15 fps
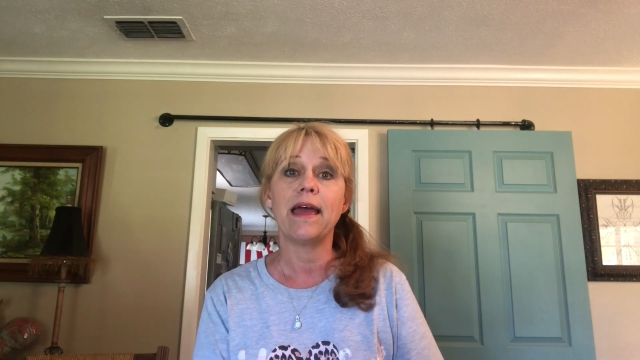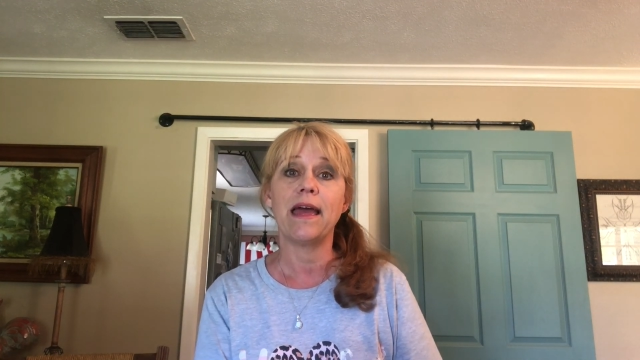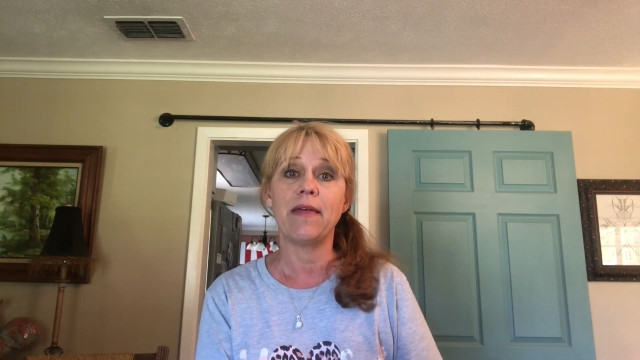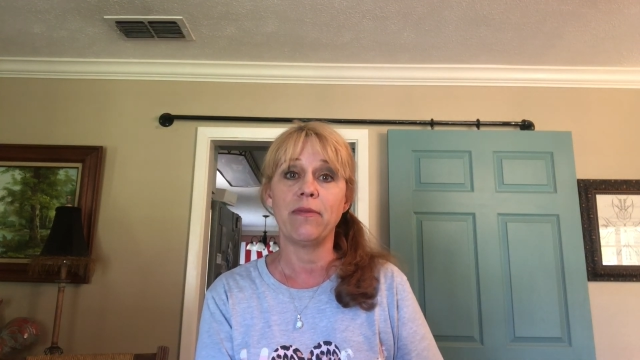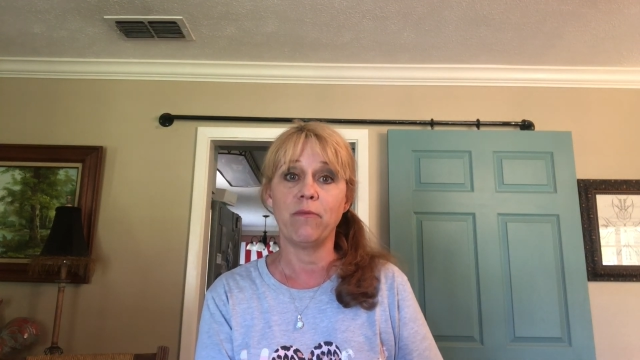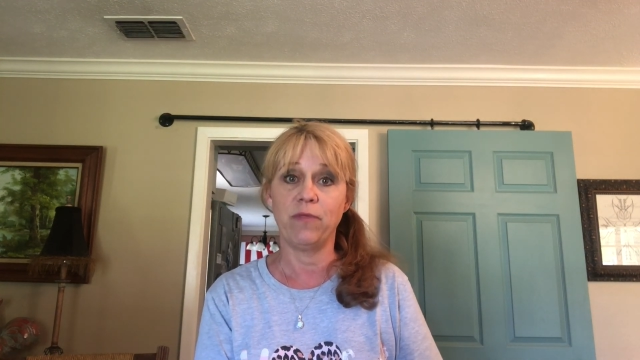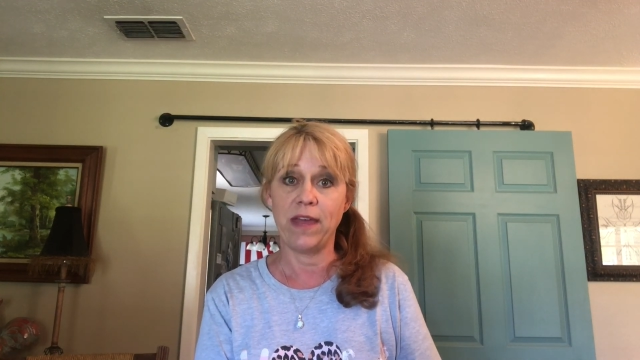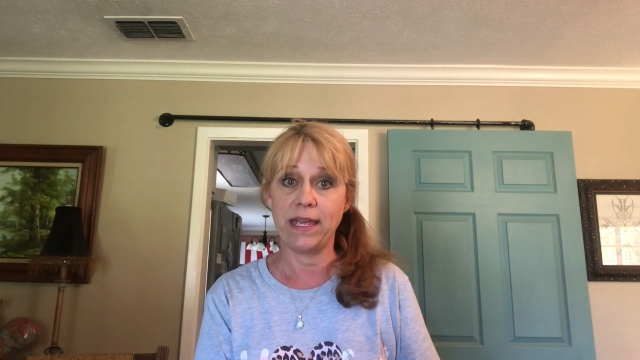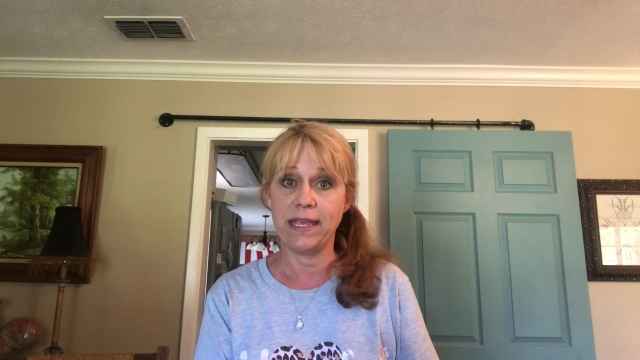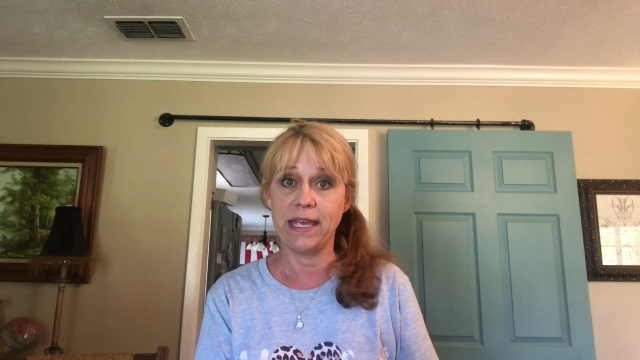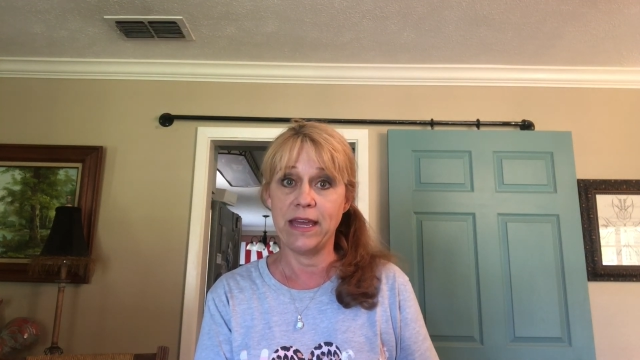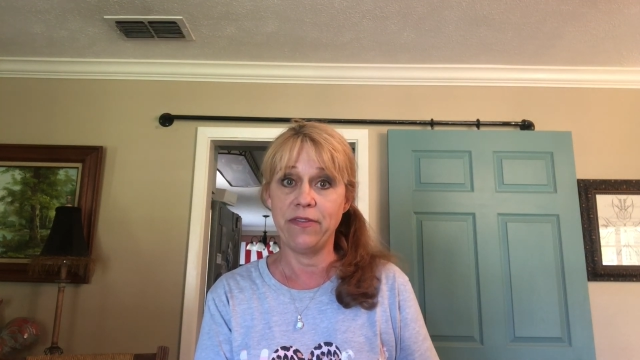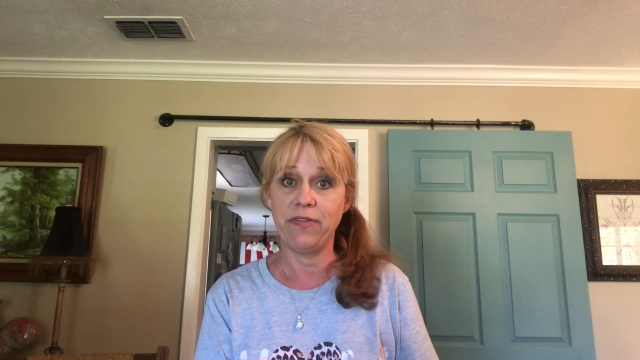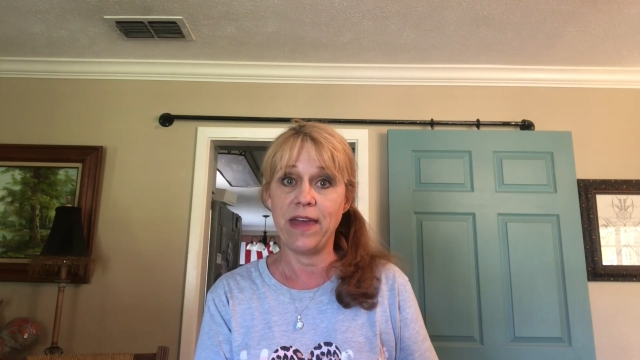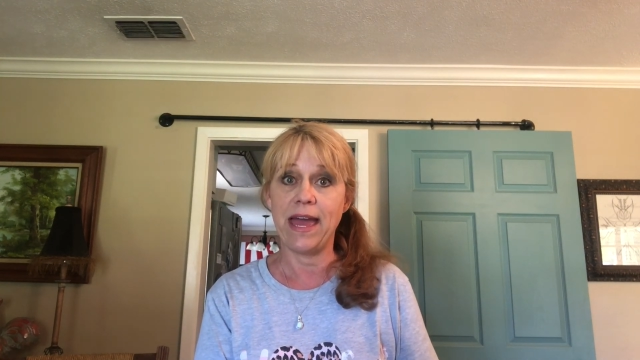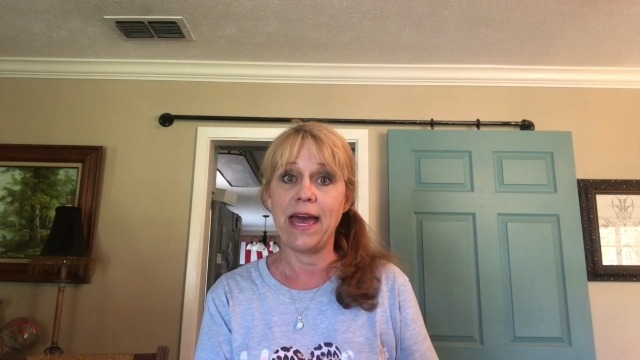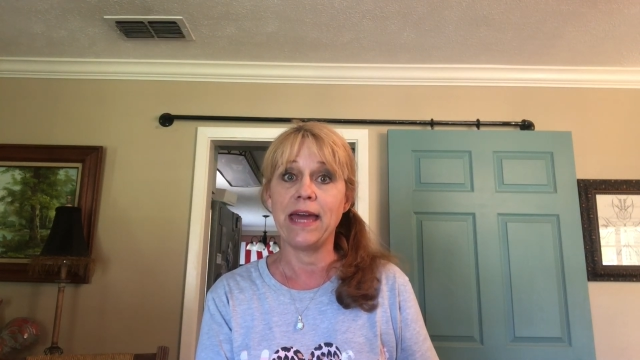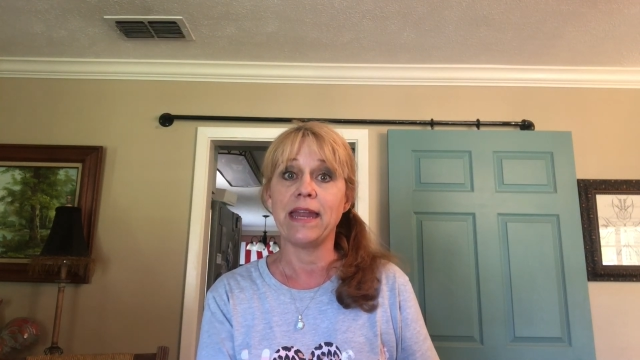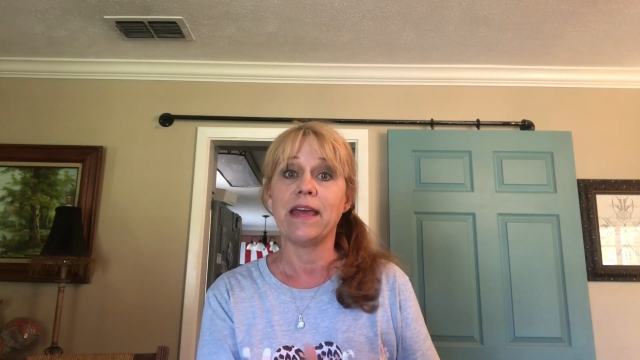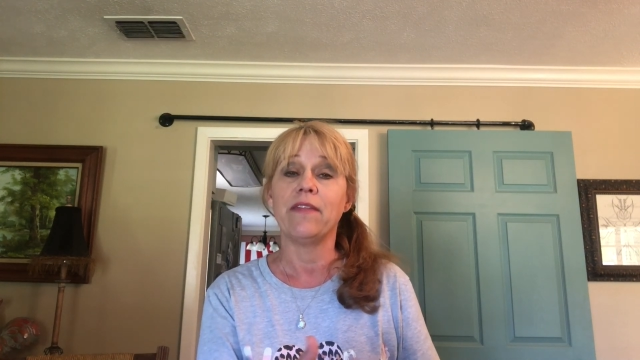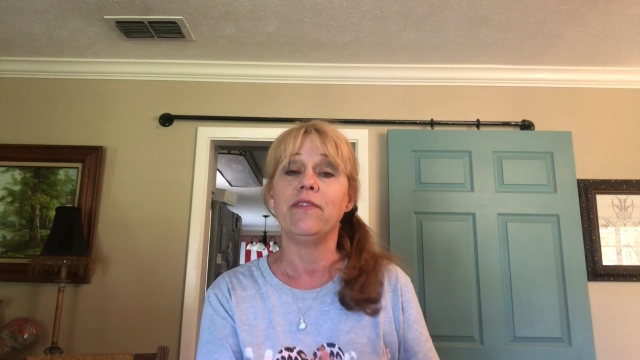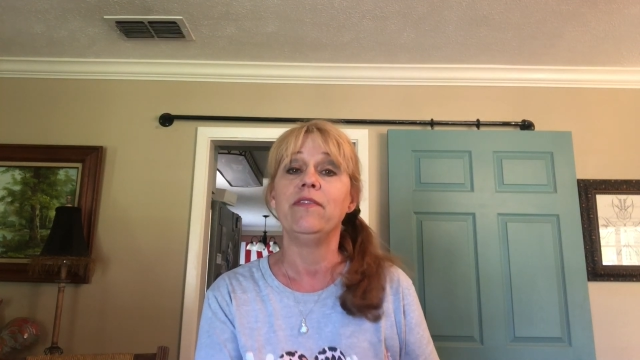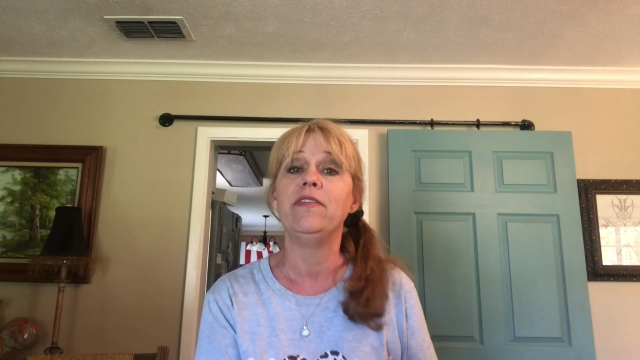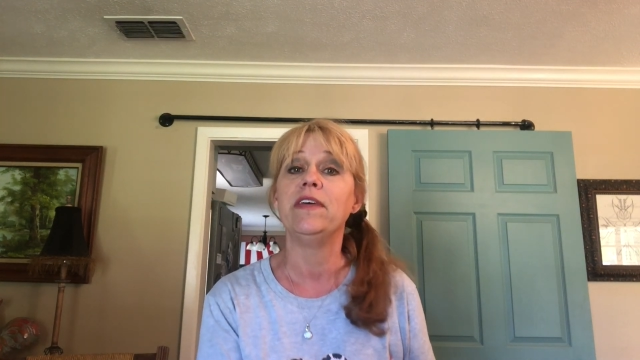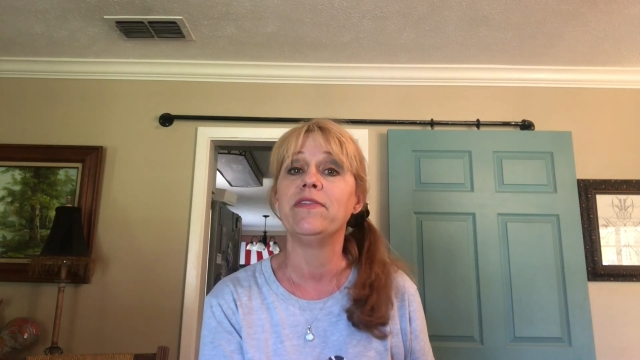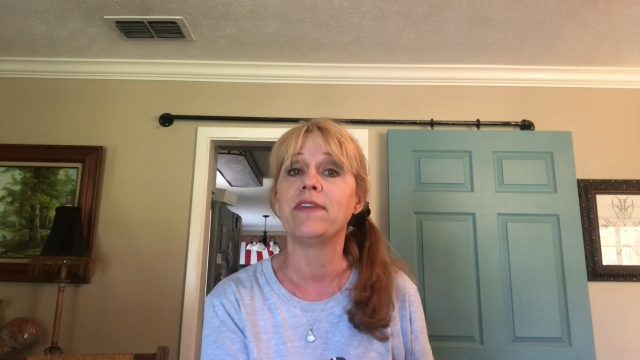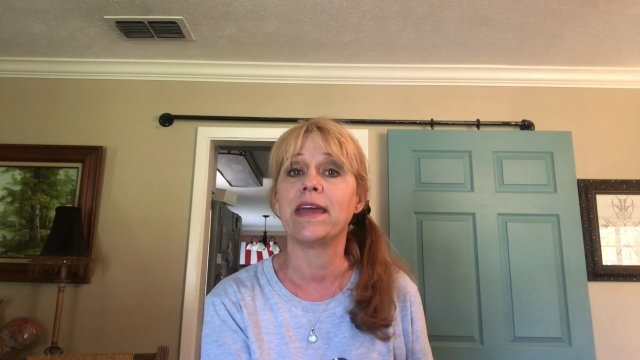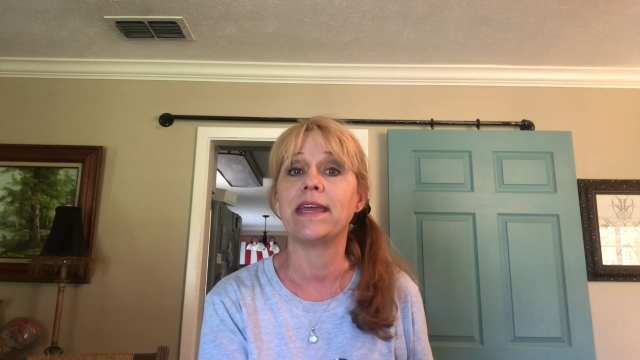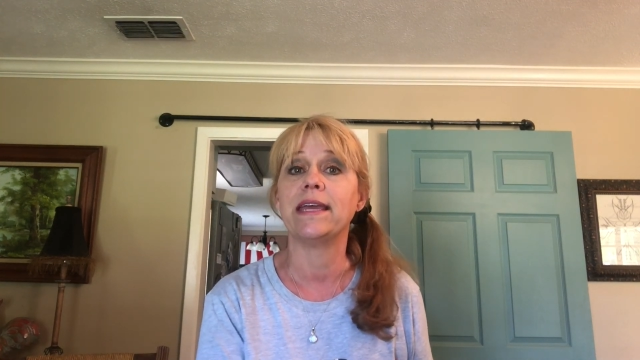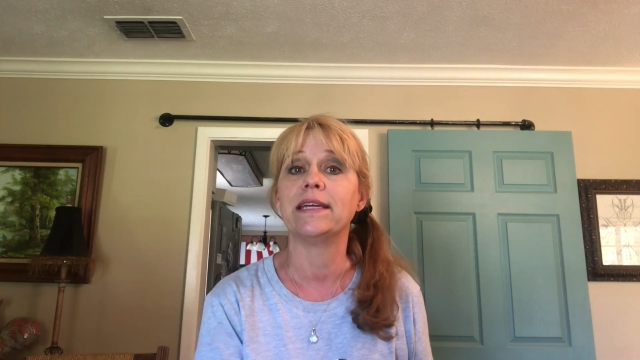and they get that, then
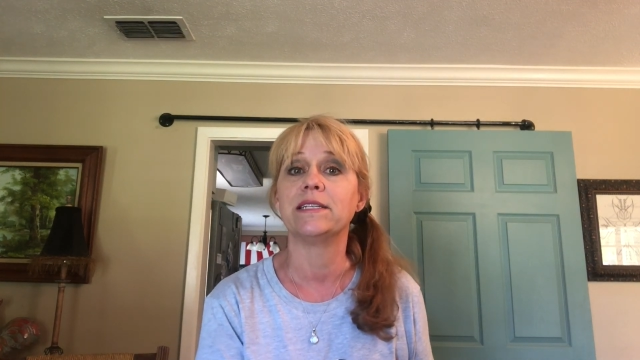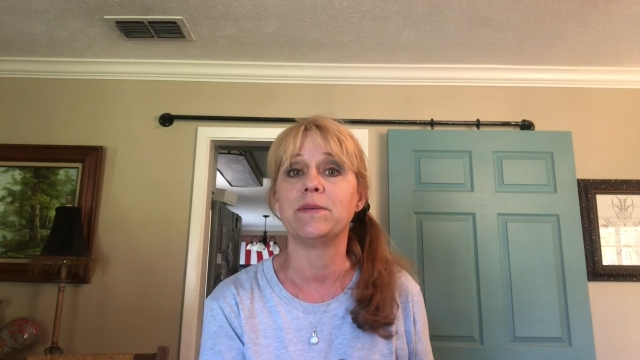they get